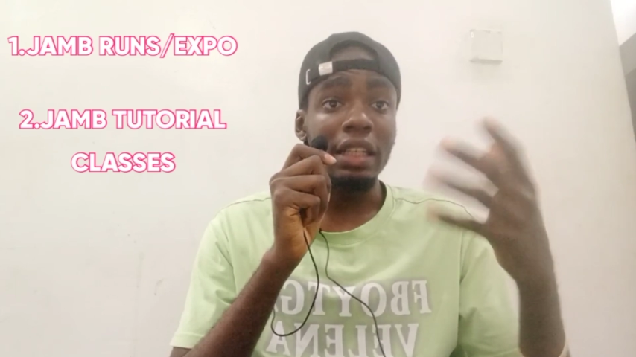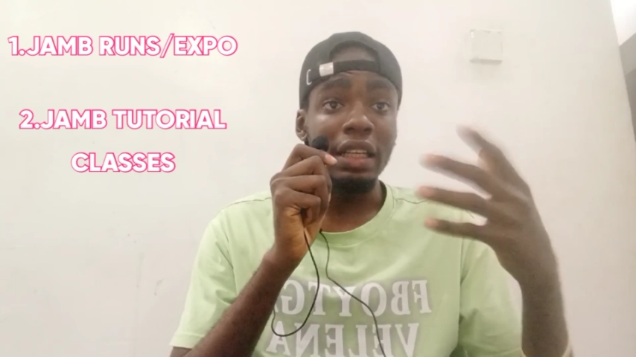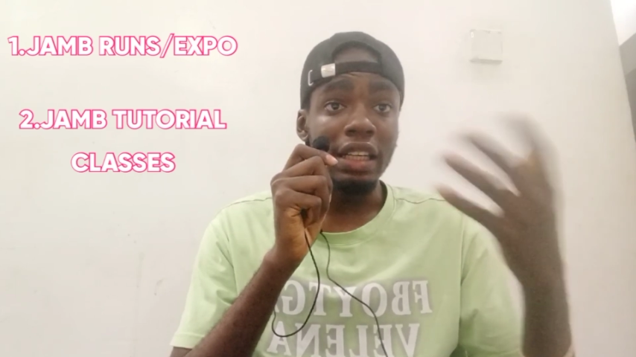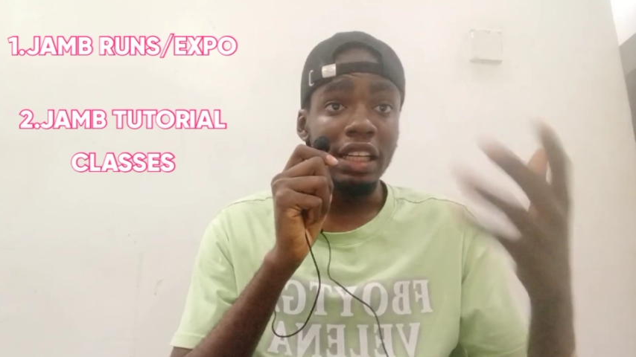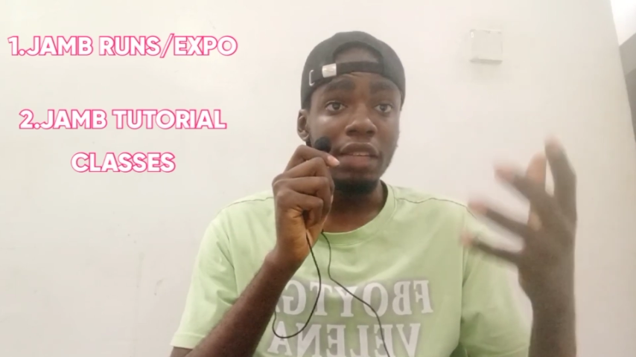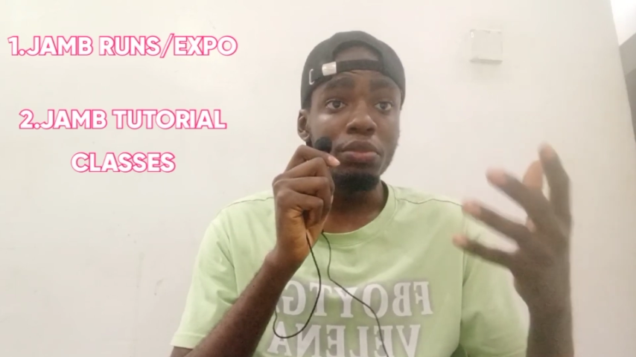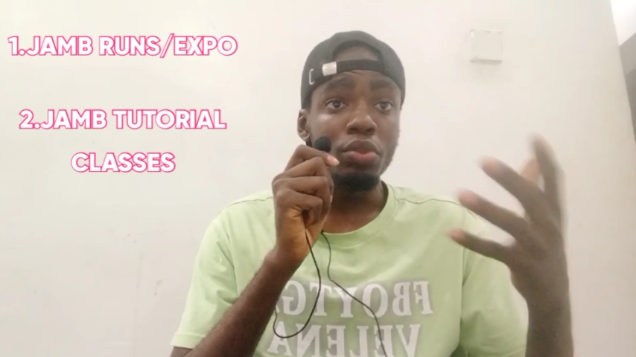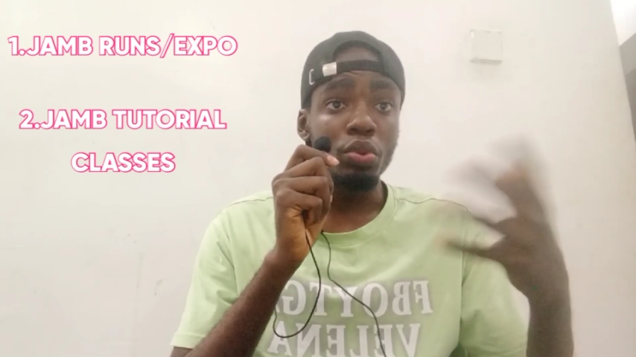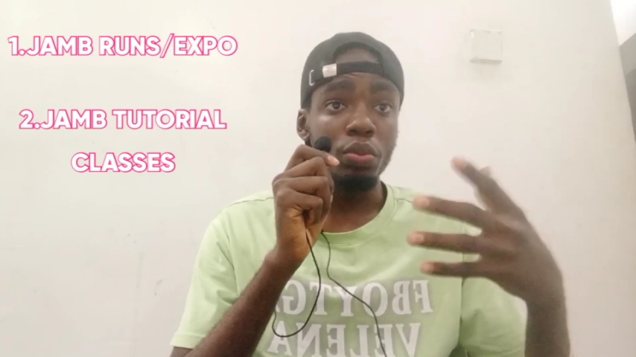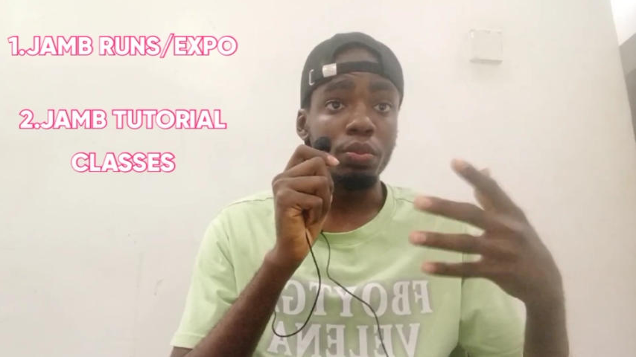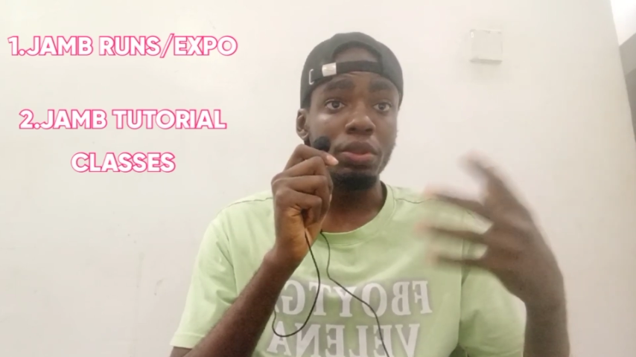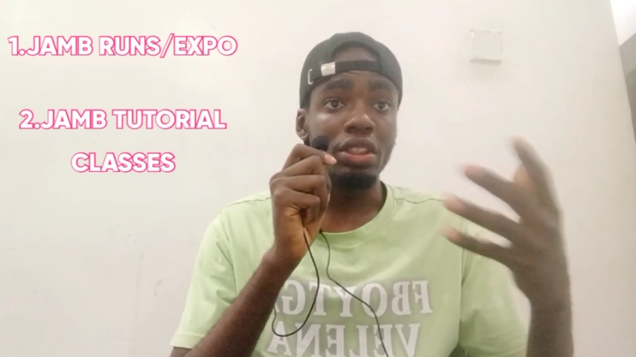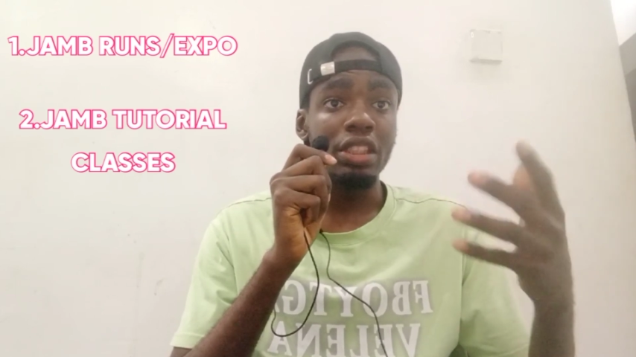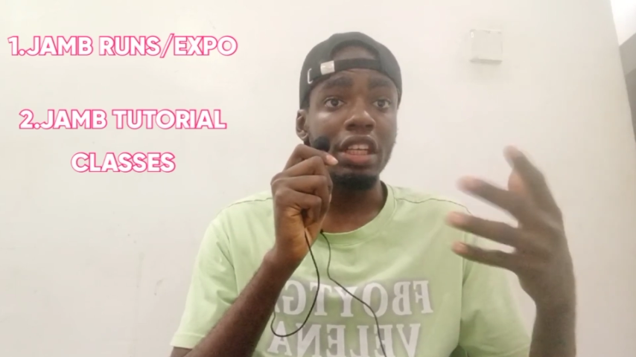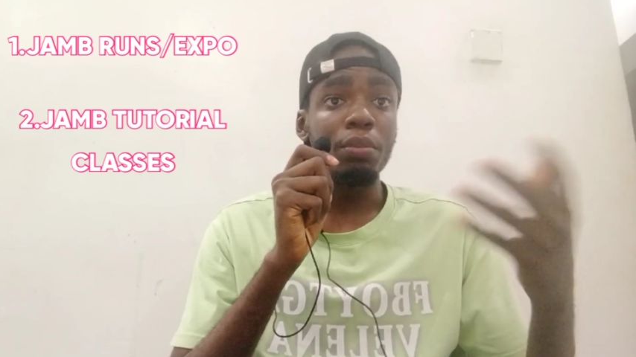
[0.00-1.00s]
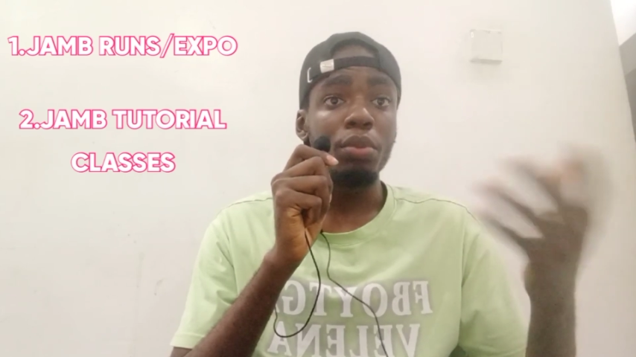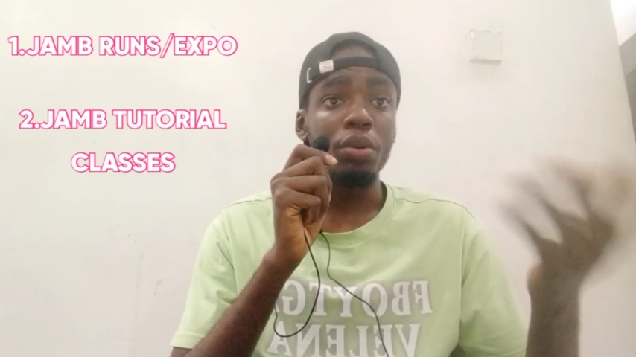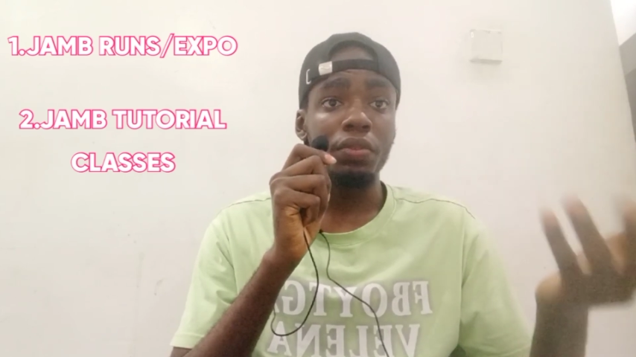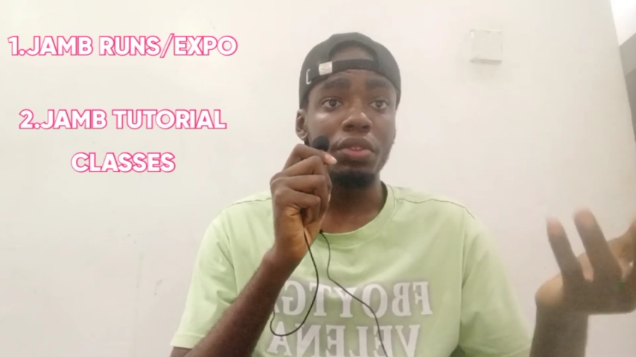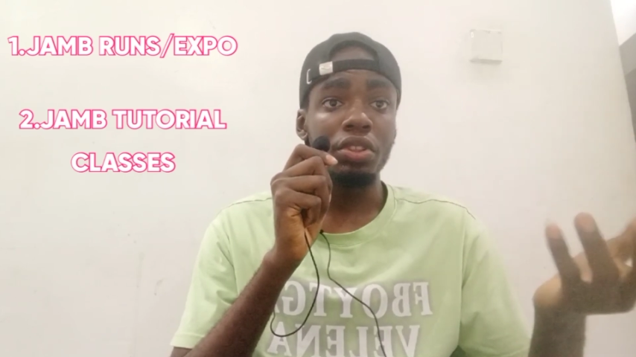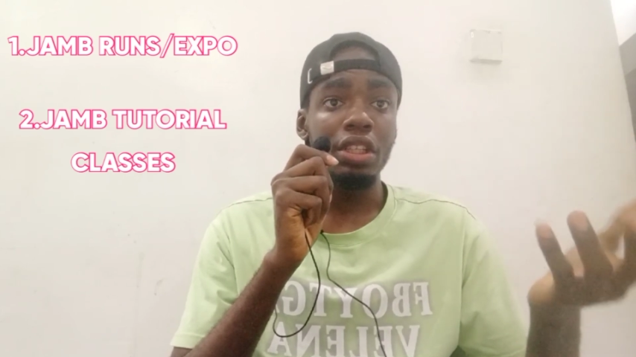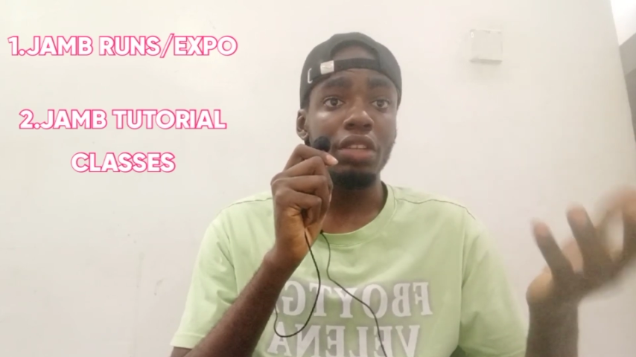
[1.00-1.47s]
claim to be JAMB
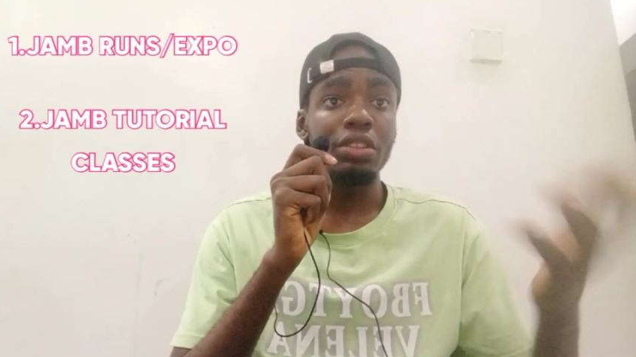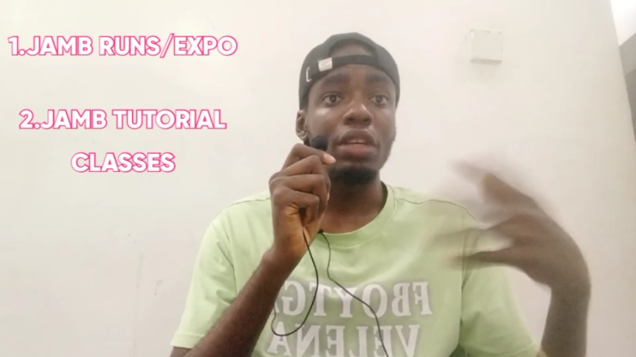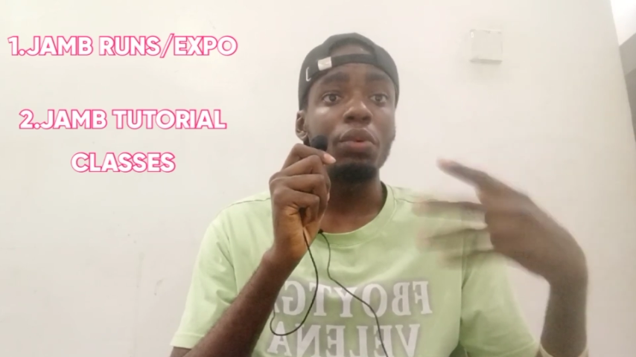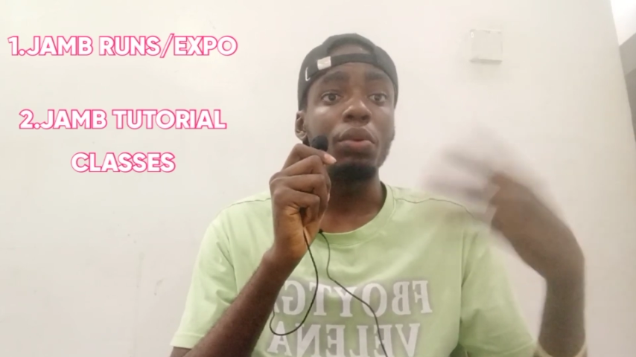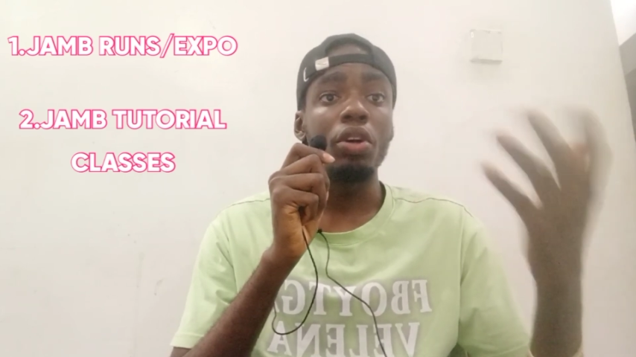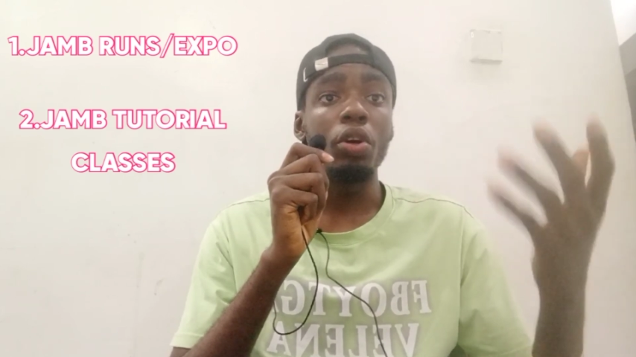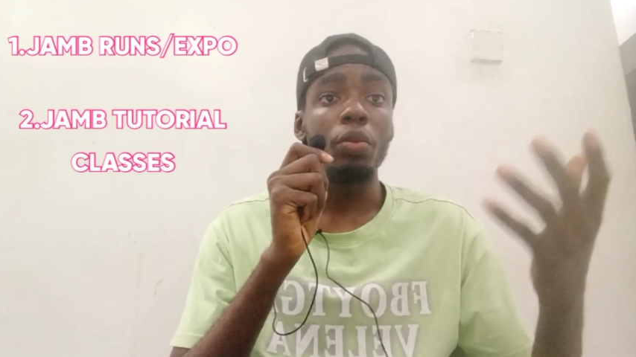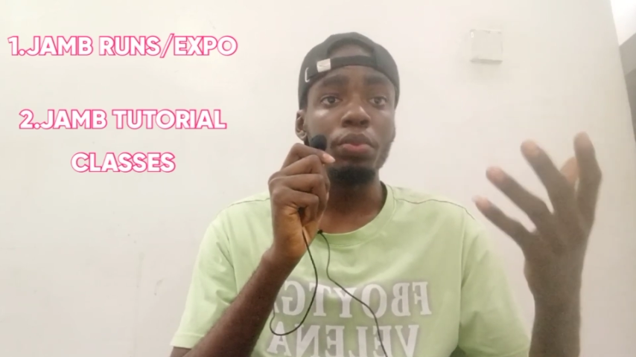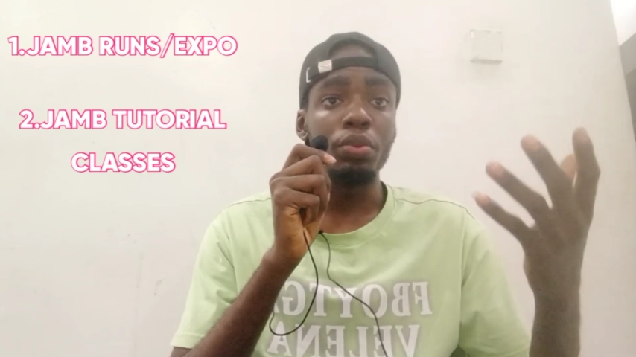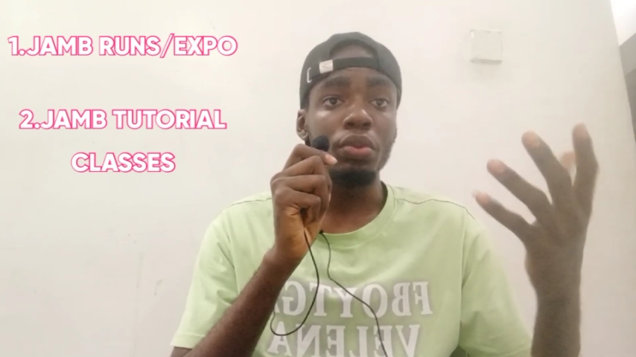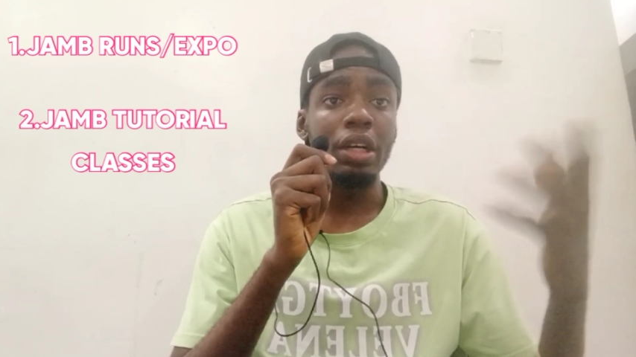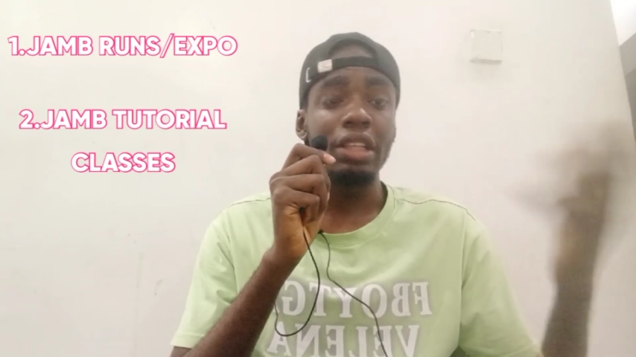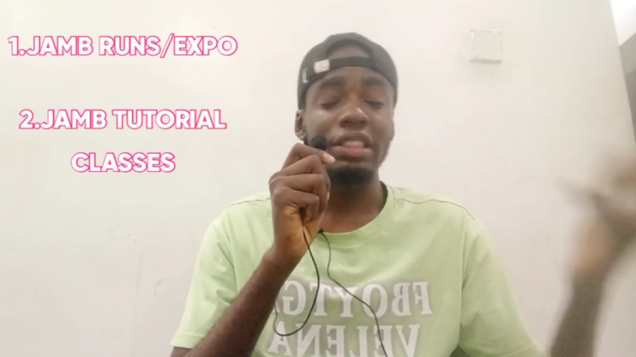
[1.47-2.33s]
officials that will help you